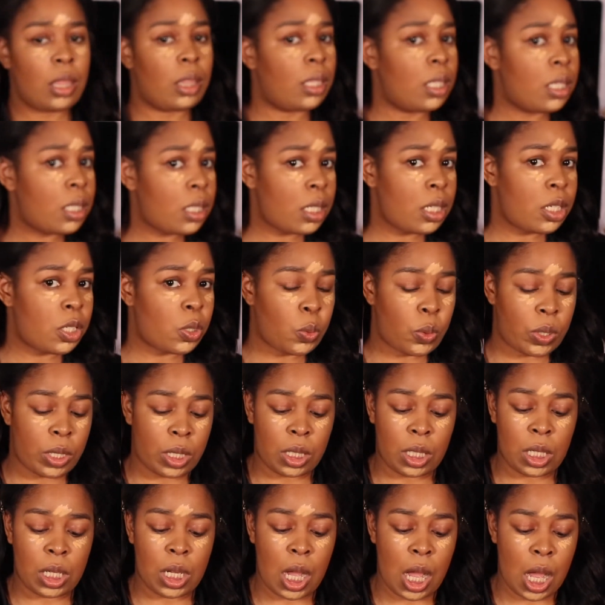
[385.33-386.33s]
this is where
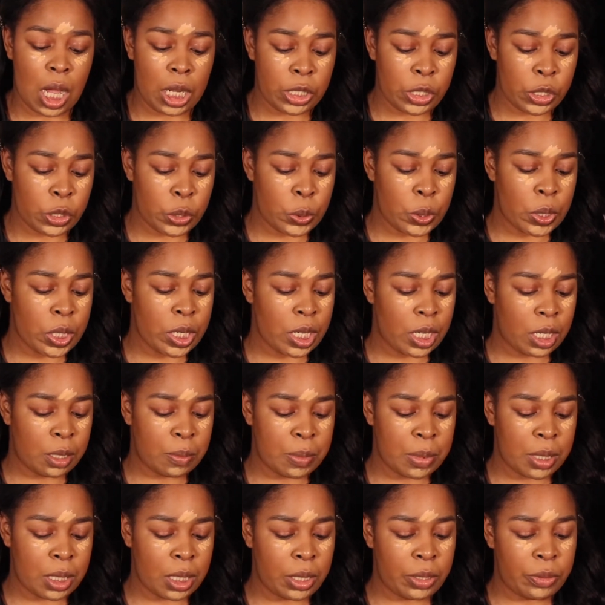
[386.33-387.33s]
the contour
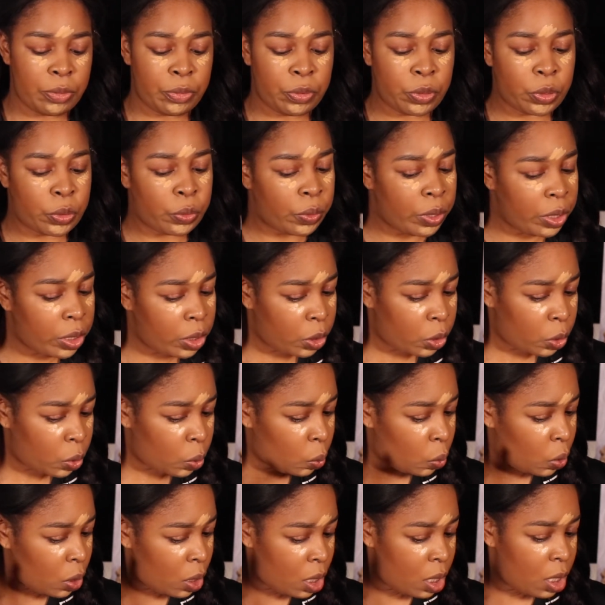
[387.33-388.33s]
comes in for
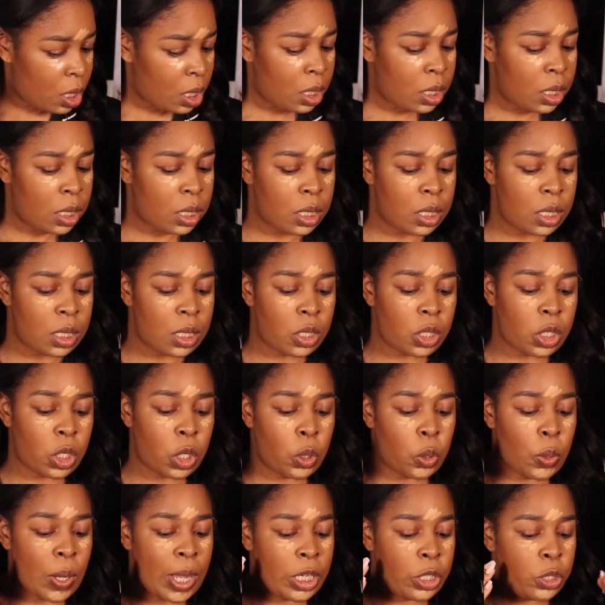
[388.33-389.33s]
real.
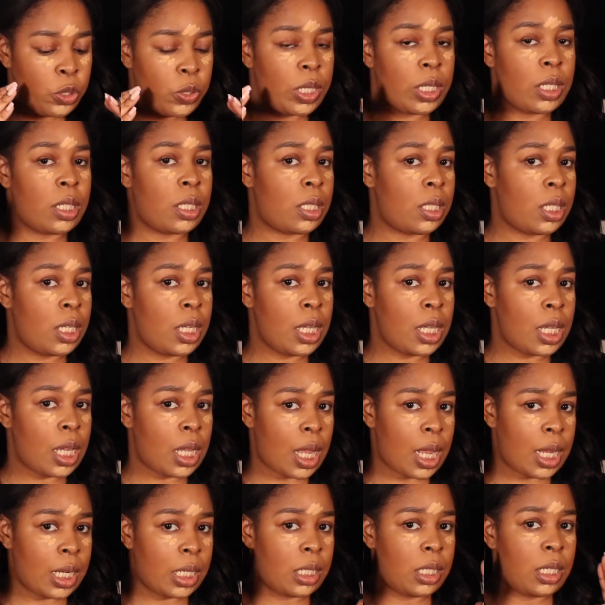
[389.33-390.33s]
So as you can see,
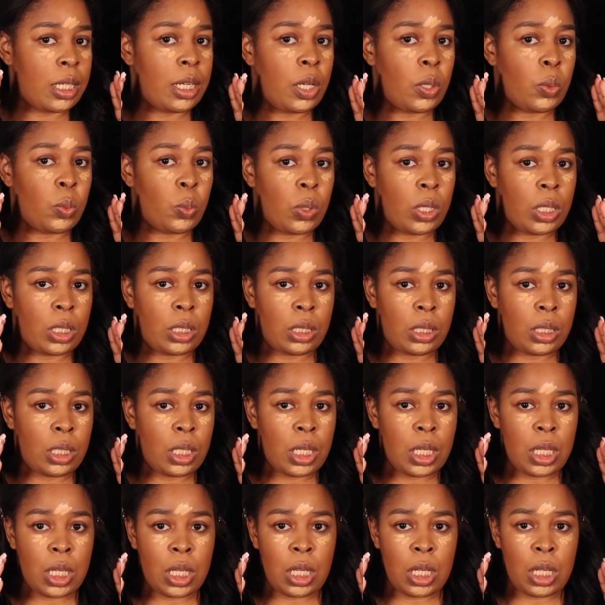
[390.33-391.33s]
I did it with
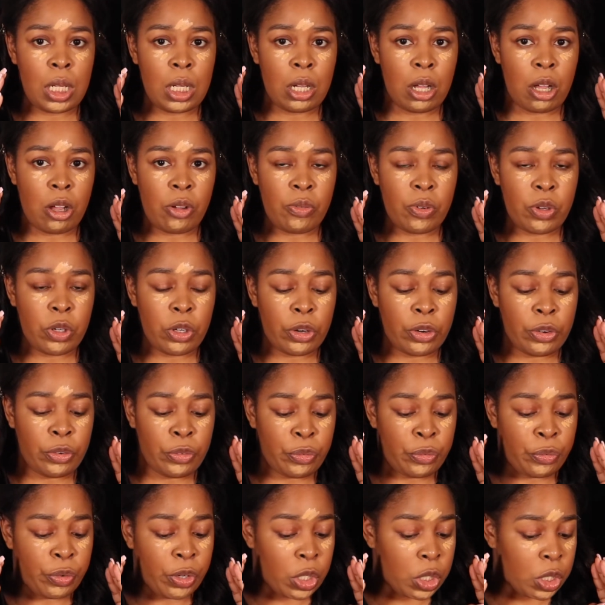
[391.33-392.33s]
the CoverGirl
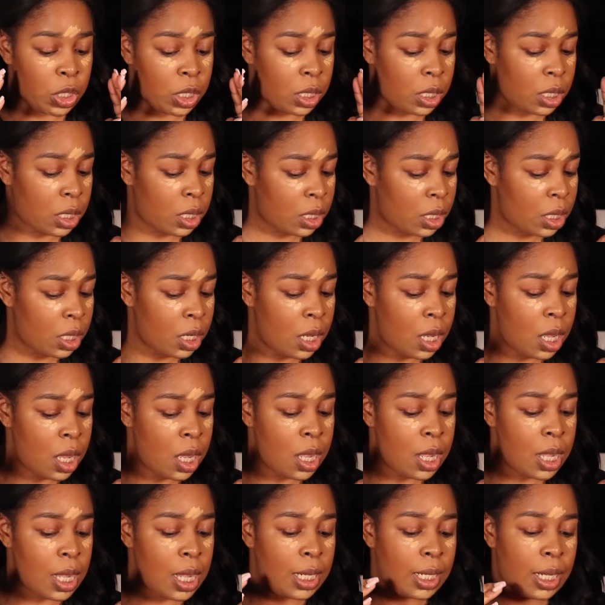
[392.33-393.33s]
first,
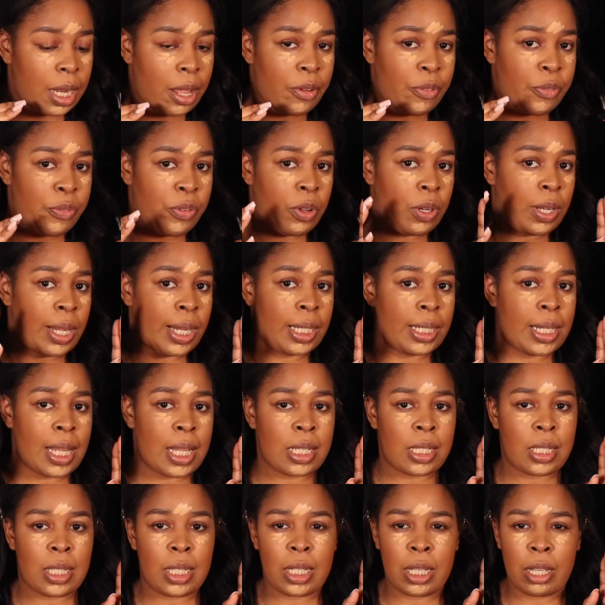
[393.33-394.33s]
and I felt like
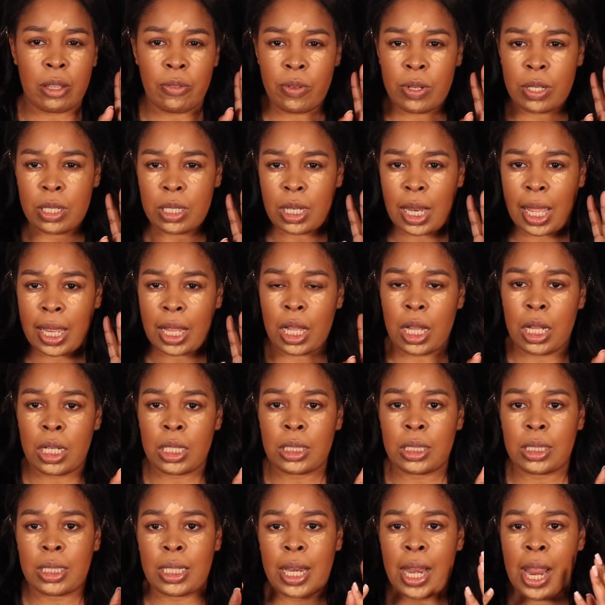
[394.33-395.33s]
that's giving like a
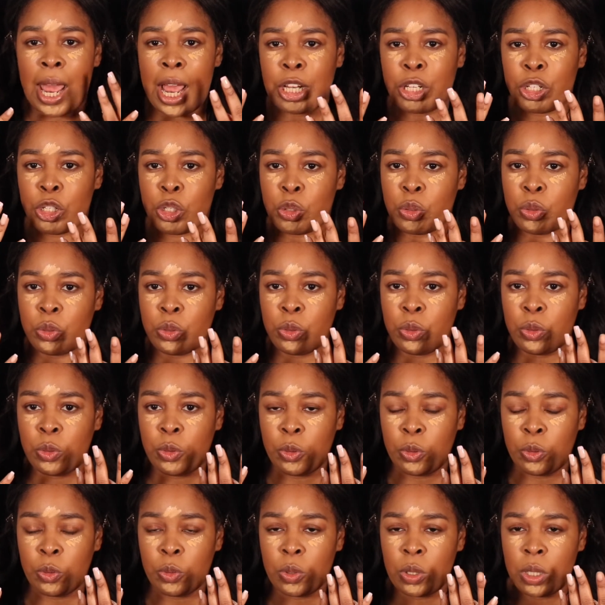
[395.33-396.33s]

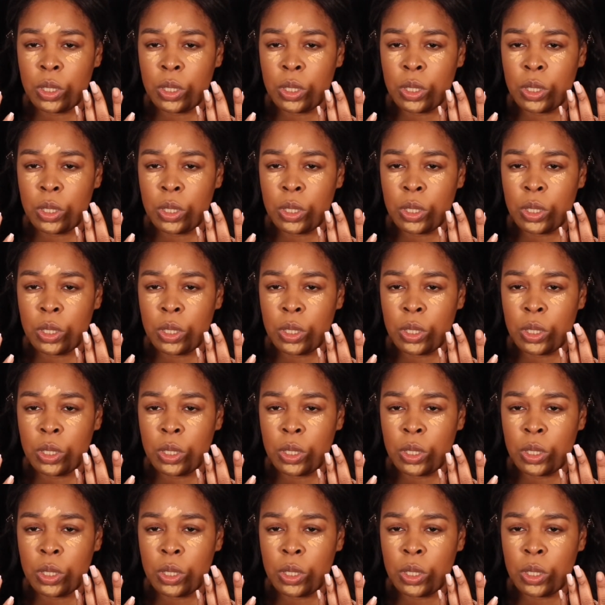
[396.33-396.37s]
natural